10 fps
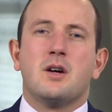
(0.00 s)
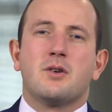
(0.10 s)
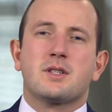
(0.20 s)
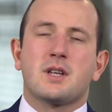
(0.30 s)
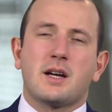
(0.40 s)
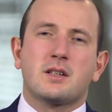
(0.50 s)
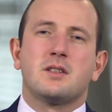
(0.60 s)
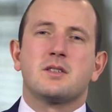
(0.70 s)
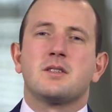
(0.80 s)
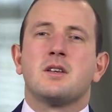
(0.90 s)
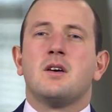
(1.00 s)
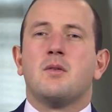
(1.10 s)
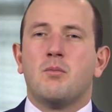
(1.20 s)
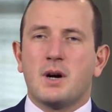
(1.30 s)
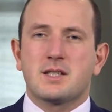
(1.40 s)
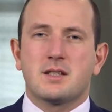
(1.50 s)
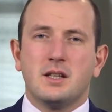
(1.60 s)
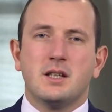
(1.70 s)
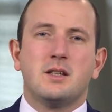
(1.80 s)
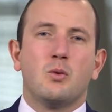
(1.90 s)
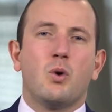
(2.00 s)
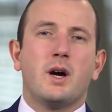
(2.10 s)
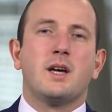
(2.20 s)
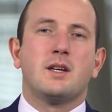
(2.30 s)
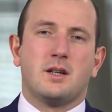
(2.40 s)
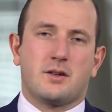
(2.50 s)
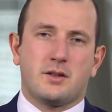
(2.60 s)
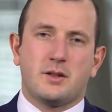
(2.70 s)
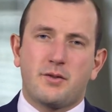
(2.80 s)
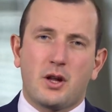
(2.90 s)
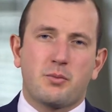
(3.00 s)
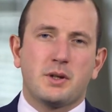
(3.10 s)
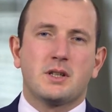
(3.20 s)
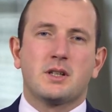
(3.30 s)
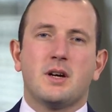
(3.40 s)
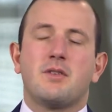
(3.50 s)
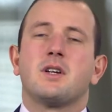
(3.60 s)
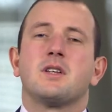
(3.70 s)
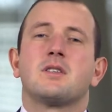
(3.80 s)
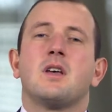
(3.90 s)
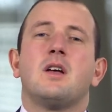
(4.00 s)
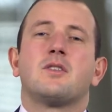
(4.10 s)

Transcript: Recyclers must lead the way here, developing the governance,